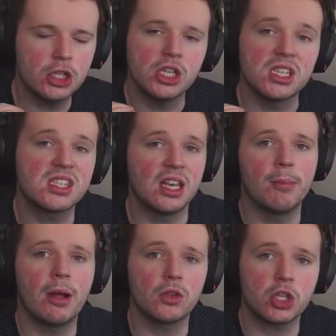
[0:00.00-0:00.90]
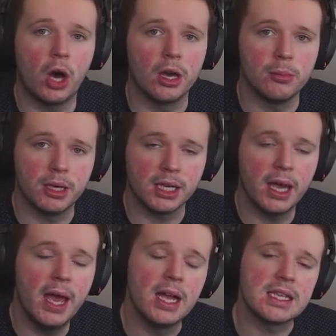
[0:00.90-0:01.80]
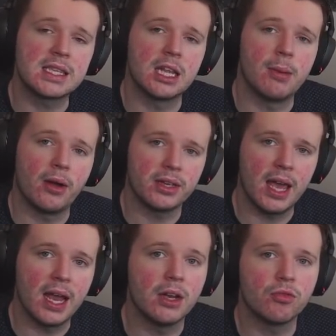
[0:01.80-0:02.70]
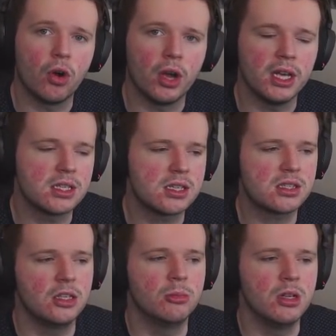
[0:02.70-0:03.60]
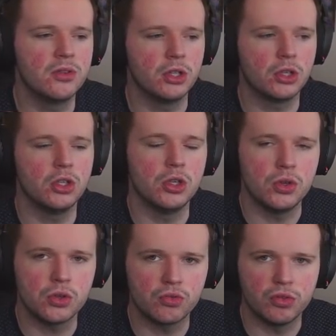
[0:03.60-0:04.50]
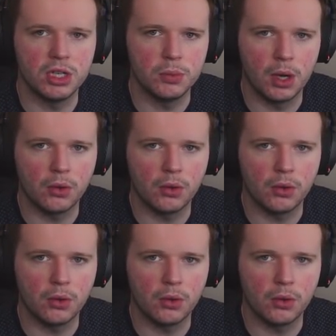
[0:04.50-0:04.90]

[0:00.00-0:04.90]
It's still about timing. It's still about getting it right. It's a skill move that you can use really well